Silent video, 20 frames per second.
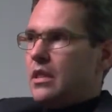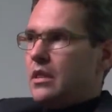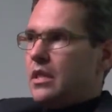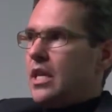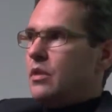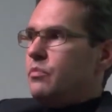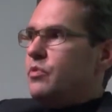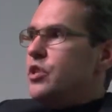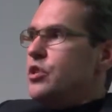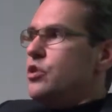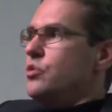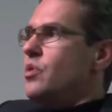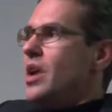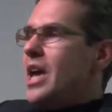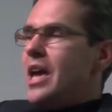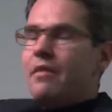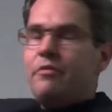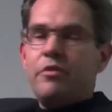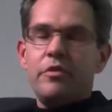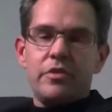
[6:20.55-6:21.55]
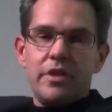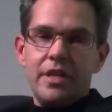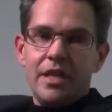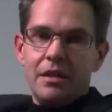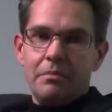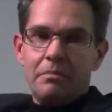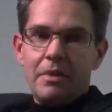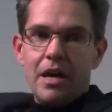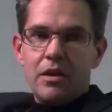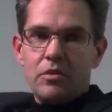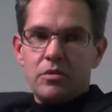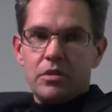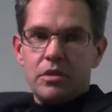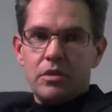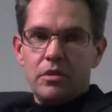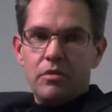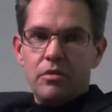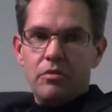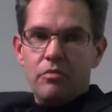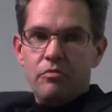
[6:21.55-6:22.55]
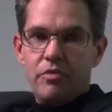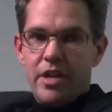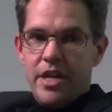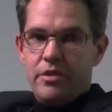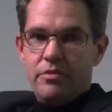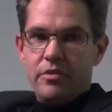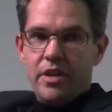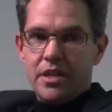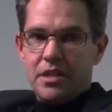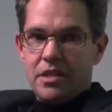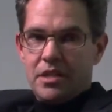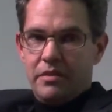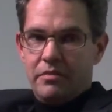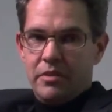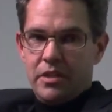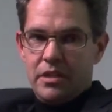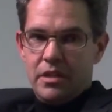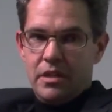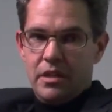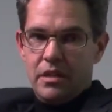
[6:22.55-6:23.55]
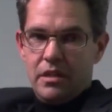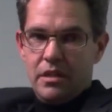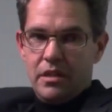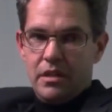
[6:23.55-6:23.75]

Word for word: that we knew everything about radioactivity.